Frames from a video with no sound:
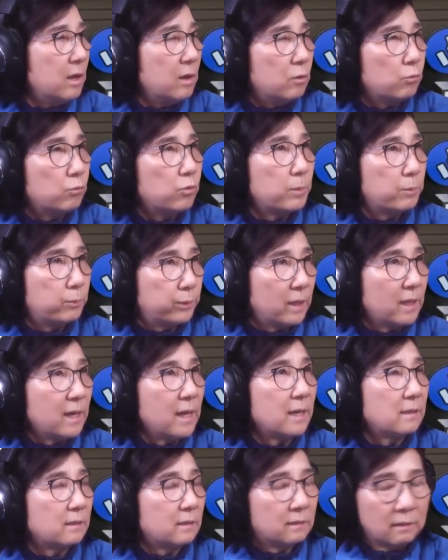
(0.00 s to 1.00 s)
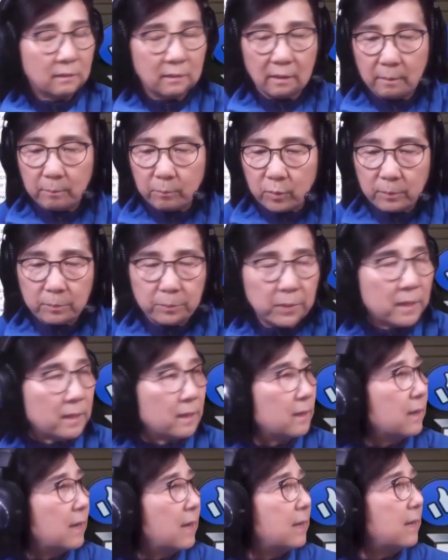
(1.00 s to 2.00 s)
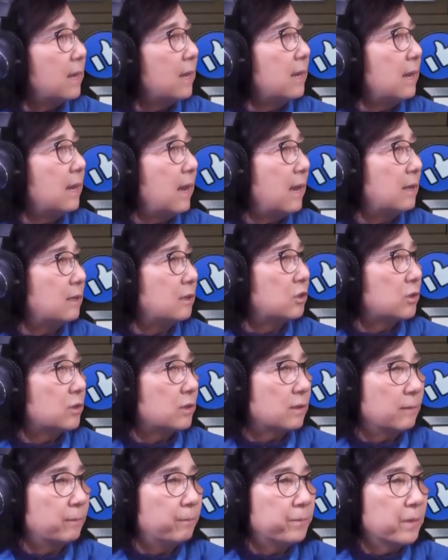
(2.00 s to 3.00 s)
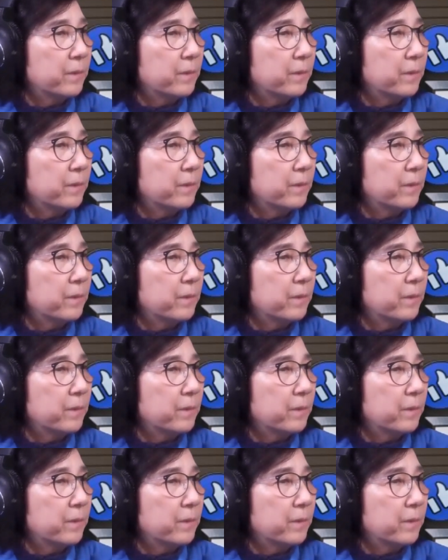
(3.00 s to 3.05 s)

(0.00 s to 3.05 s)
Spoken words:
replace the number B, and then enter.